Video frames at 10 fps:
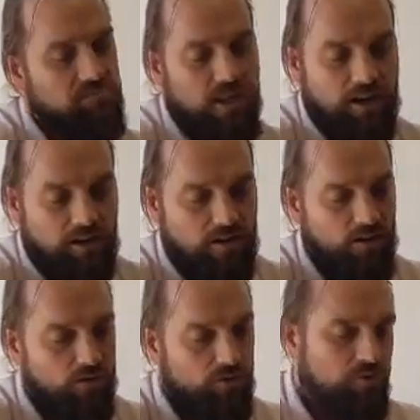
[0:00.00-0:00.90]
they're
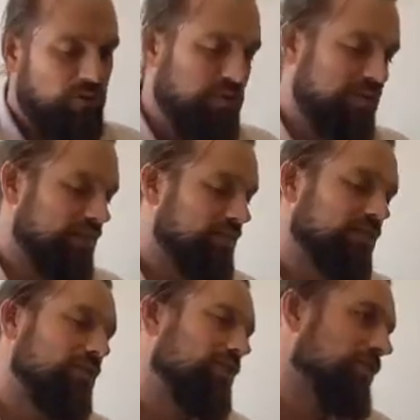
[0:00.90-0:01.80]
cold because they
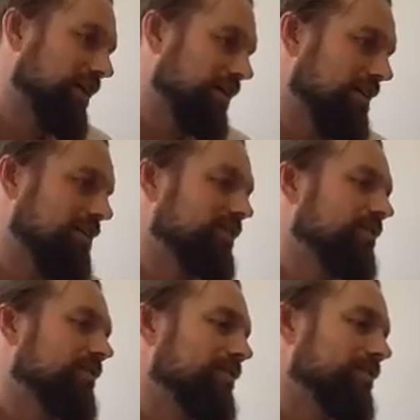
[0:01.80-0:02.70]
haven't got a jacket.
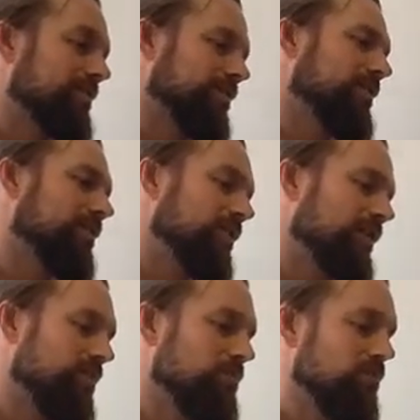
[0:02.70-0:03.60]
You
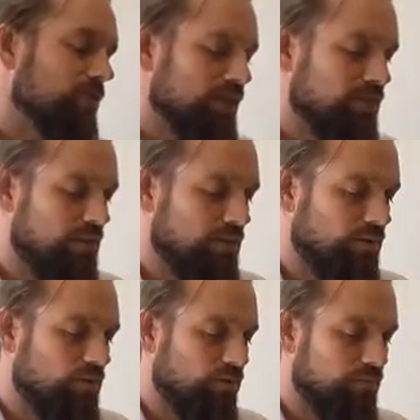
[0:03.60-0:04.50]
give them some way of
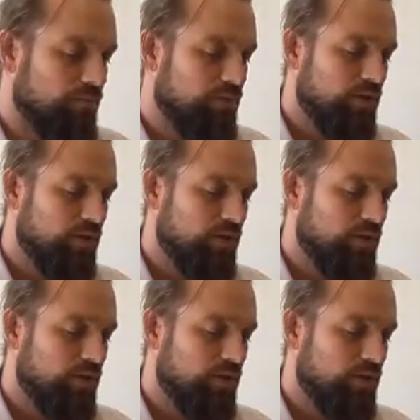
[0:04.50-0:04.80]
keeping warm.